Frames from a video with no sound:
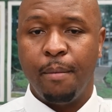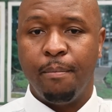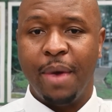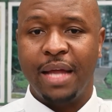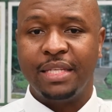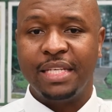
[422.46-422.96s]

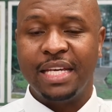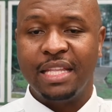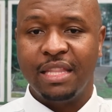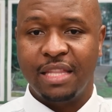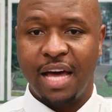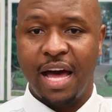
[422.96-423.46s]
But
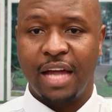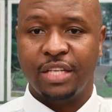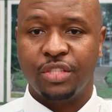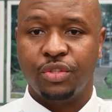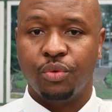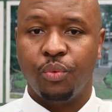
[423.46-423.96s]
in
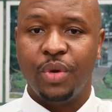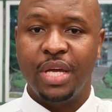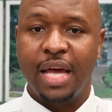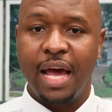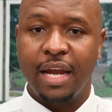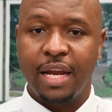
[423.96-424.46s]
that,
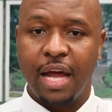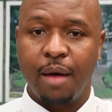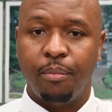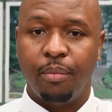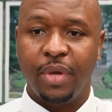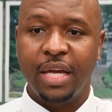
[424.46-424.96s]
we ended
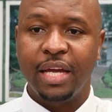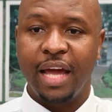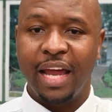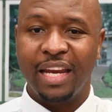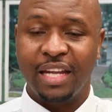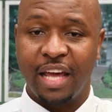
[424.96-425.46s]
up
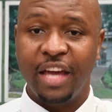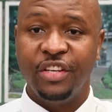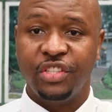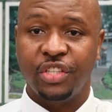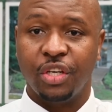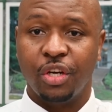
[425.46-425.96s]

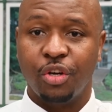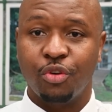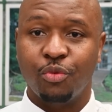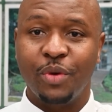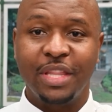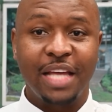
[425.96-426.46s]
engaging
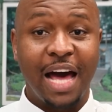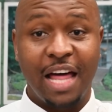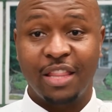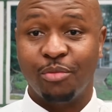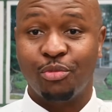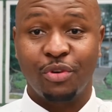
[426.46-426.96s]
with
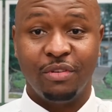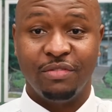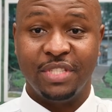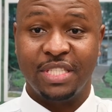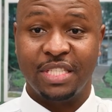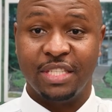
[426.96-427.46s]
other
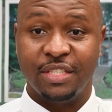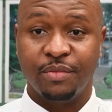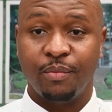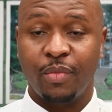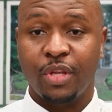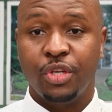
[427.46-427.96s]
provinces.
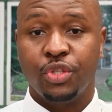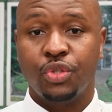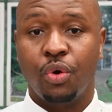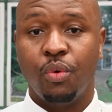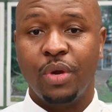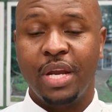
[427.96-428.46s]

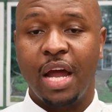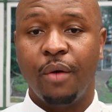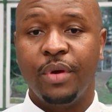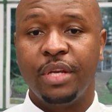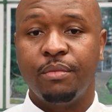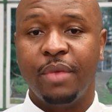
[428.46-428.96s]
So
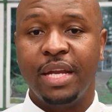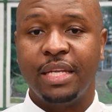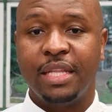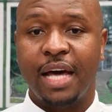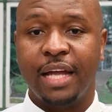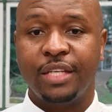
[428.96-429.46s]
now it
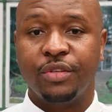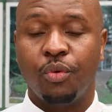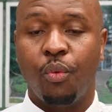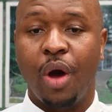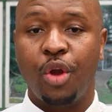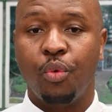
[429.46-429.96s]
meant that
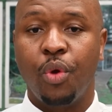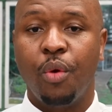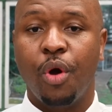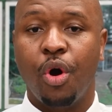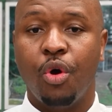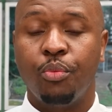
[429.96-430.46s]
what we
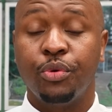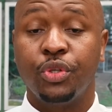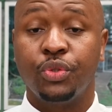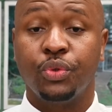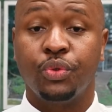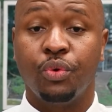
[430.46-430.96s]
were
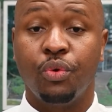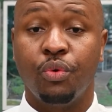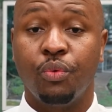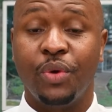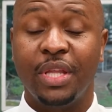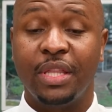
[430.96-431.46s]
hoping to do
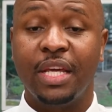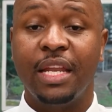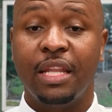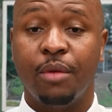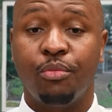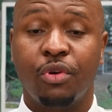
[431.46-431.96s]

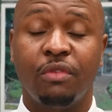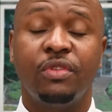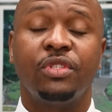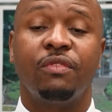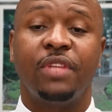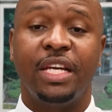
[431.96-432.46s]
within the
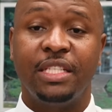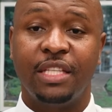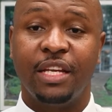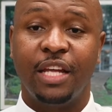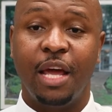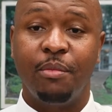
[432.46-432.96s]
province of the
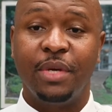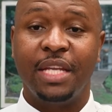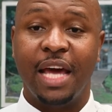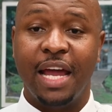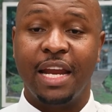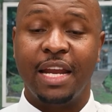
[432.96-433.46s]
Eastern Cape,
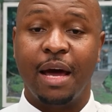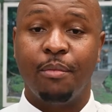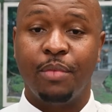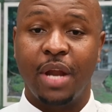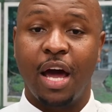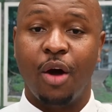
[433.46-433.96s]
it ended
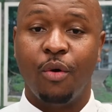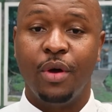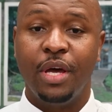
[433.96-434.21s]
up now